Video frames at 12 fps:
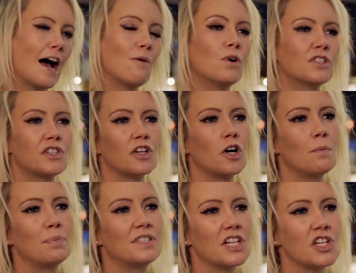What's the
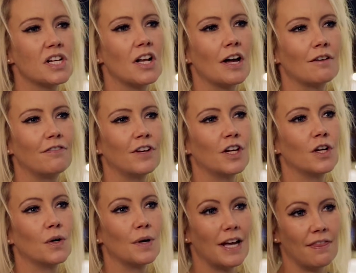competition like for
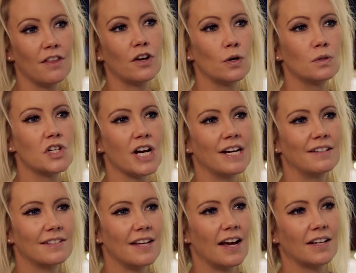you in the cool chain
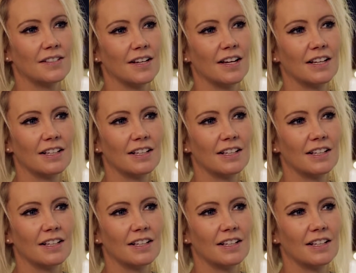sector?